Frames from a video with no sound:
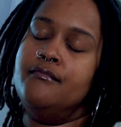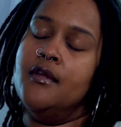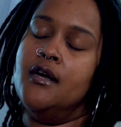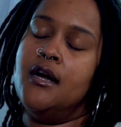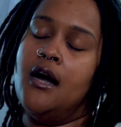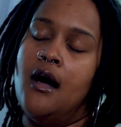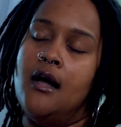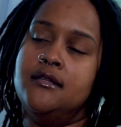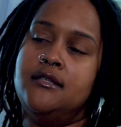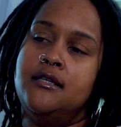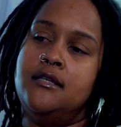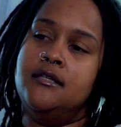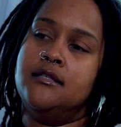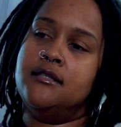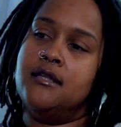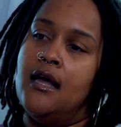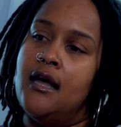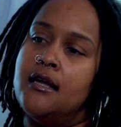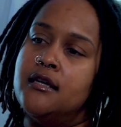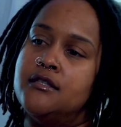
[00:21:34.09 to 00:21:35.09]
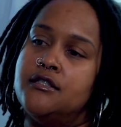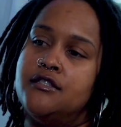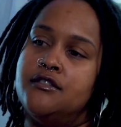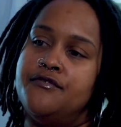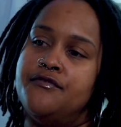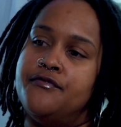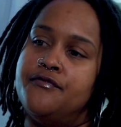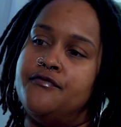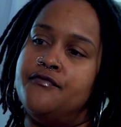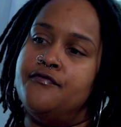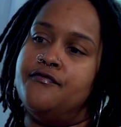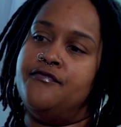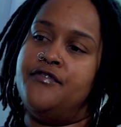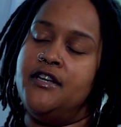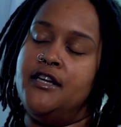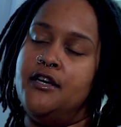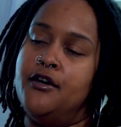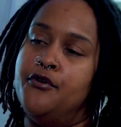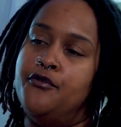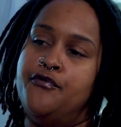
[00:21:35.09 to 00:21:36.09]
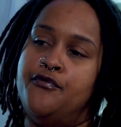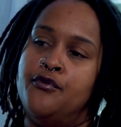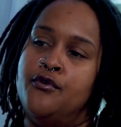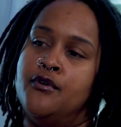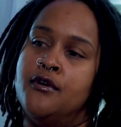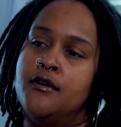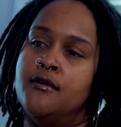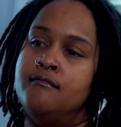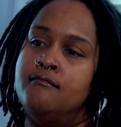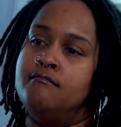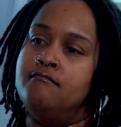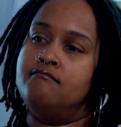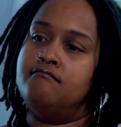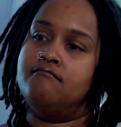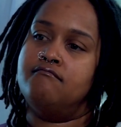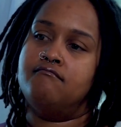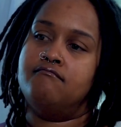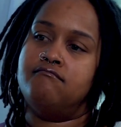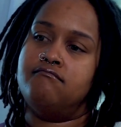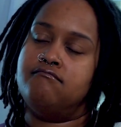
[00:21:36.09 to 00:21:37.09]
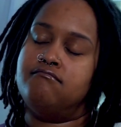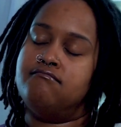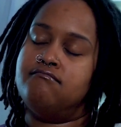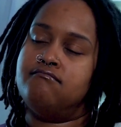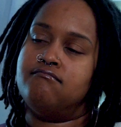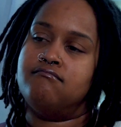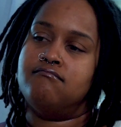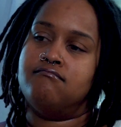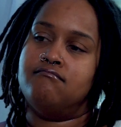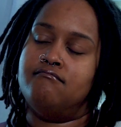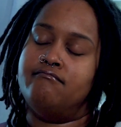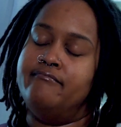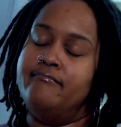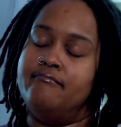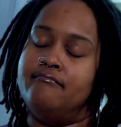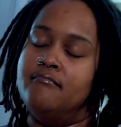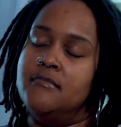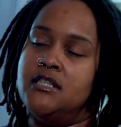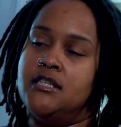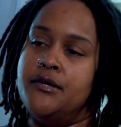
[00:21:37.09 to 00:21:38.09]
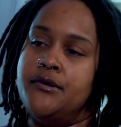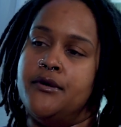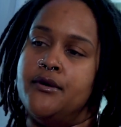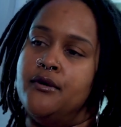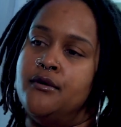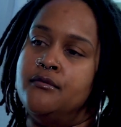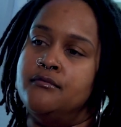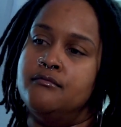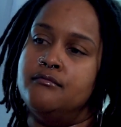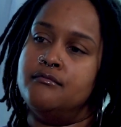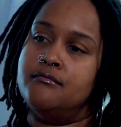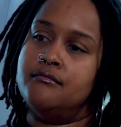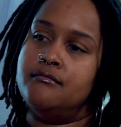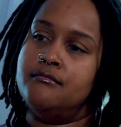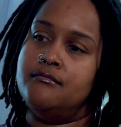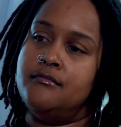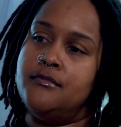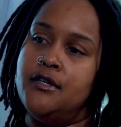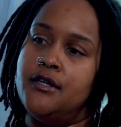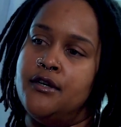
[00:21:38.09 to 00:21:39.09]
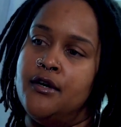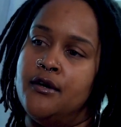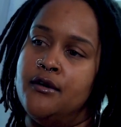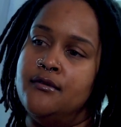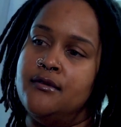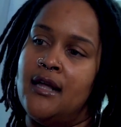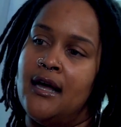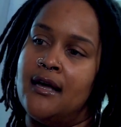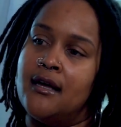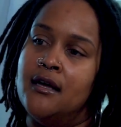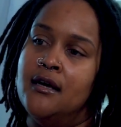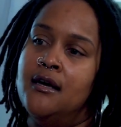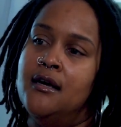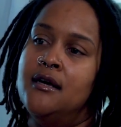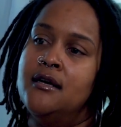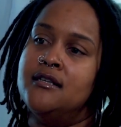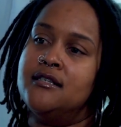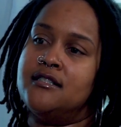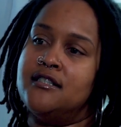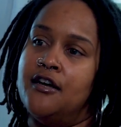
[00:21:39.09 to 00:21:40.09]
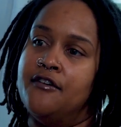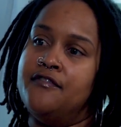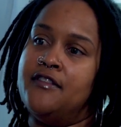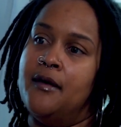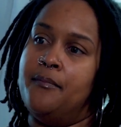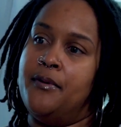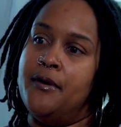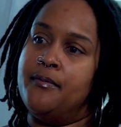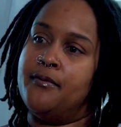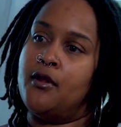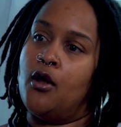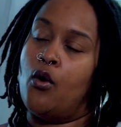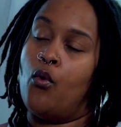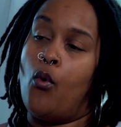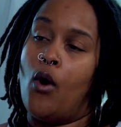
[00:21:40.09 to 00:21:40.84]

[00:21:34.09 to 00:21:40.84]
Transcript: Content is like video form material. Mm-hmm. You know, like stuff that people are